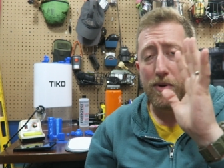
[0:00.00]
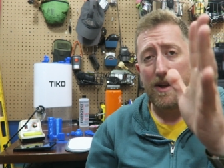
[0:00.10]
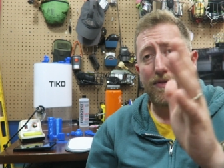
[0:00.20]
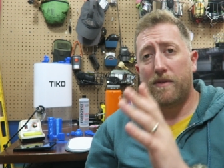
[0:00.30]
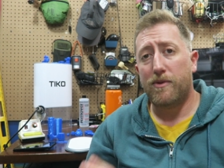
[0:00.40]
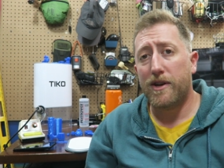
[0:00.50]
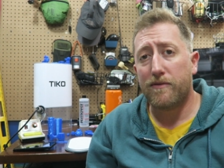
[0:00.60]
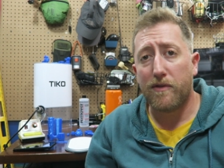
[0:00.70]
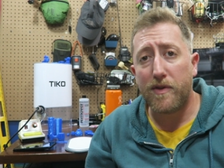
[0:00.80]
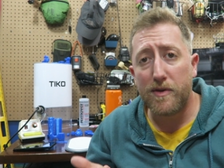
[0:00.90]
but I've seen plenty
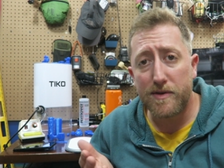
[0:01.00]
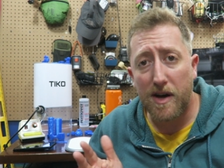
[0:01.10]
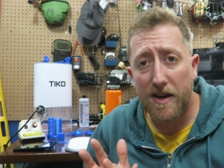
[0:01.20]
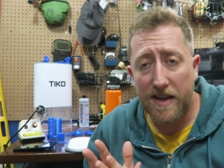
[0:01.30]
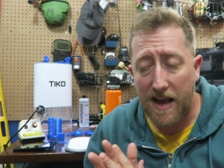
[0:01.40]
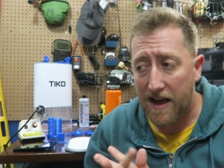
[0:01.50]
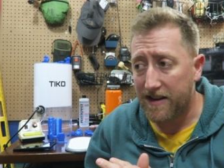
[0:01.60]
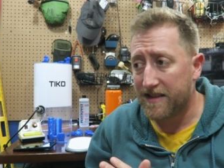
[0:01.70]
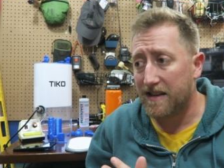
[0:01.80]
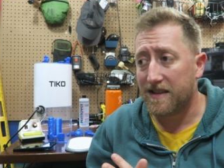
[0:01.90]
of reviews on it, and
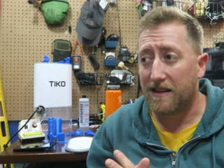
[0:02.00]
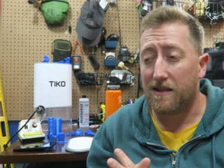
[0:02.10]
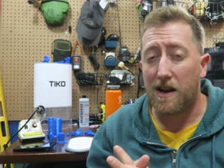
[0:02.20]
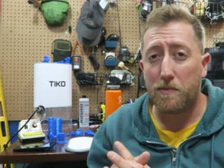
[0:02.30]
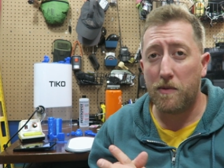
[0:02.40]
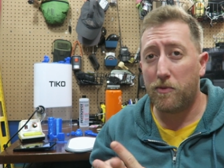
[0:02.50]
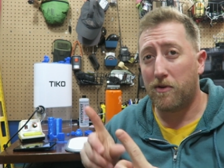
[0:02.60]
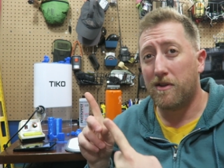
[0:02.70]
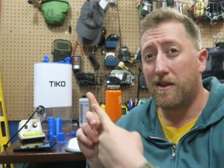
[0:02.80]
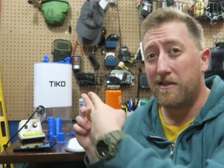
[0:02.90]
it sounds like a lot of people
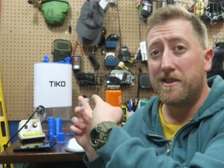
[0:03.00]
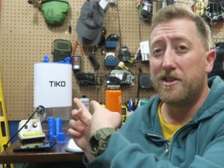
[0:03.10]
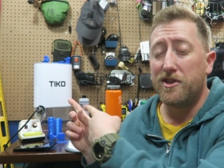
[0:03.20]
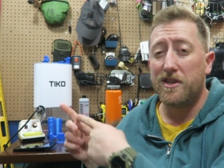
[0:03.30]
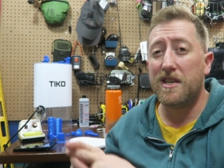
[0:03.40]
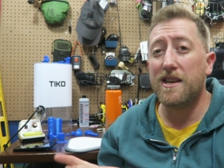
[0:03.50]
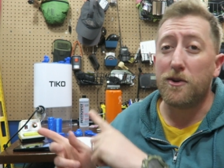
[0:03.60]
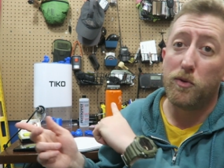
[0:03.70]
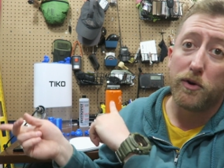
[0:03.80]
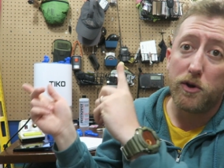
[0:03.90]
are ditching the
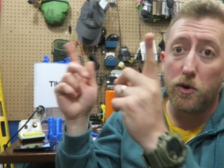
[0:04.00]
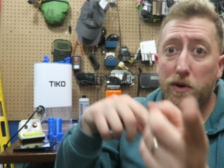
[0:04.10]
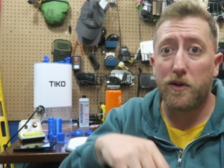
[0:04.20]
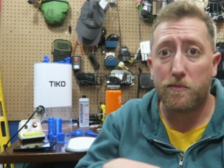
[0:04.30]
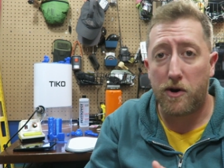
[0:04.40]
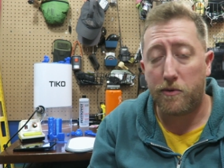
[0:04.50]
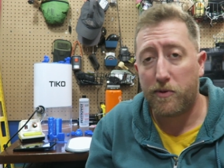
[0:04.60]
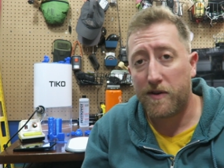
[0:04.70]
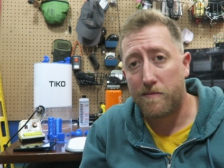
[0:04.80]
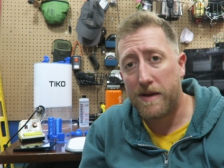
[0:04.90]
TIKO and they're going to the
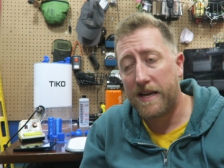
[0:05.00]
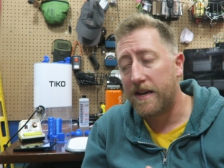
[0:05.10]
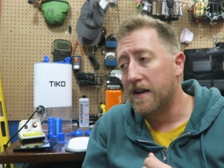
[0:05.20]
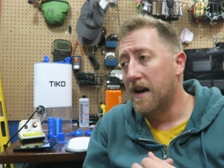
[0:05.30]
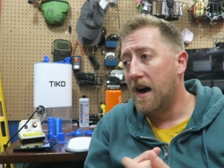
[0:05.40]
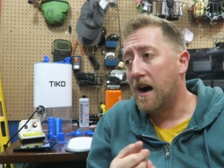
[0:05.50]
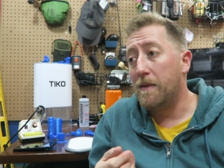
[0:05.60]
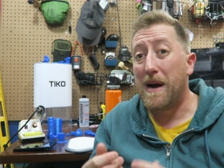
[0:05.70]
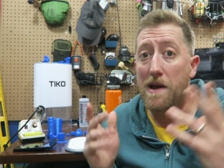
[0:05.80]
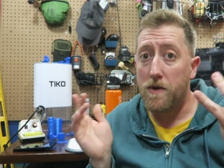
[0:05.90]
Monoprice Mini.
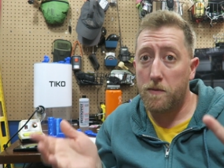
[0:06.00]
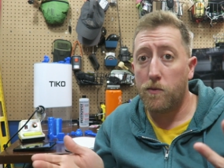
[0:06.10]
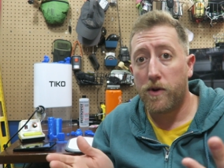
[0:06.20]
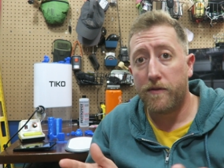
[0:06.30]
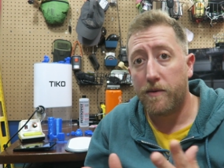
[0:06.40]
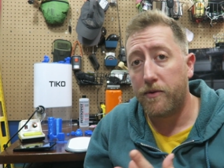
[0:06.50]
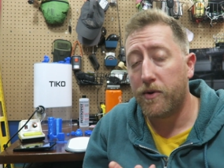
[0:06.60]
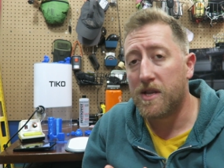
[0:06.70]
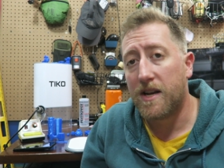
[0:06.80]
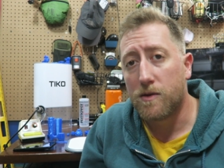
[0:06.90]
I may be one of them
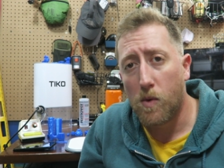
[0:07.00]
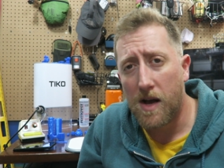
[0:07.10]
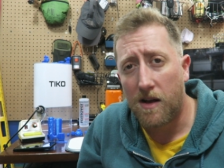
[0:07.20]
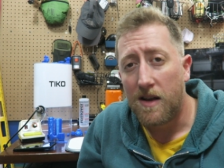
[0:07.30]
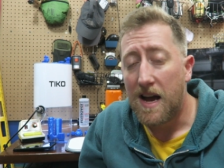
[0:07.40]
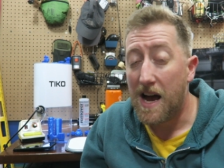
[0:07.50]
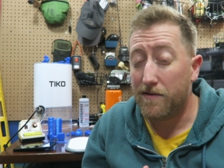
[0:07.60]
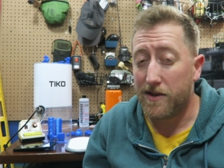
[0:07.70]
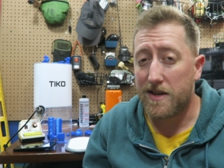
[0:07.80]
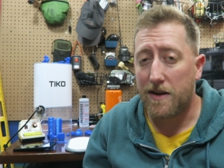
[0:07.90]
doing that as well. I
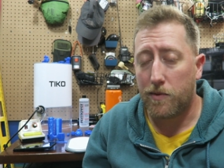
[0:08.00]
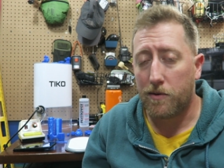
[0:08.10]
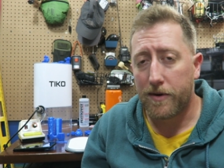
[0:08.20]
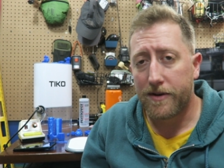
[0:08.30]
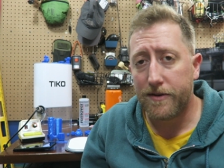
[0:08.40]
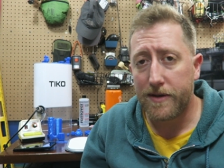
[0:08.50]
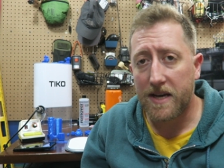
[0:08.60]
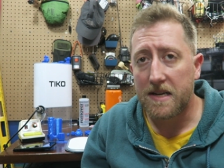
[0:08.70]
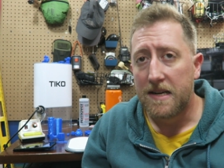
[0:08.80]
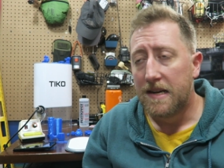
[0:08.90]
haven't decided what I want to do
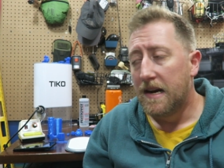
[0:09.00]
yet.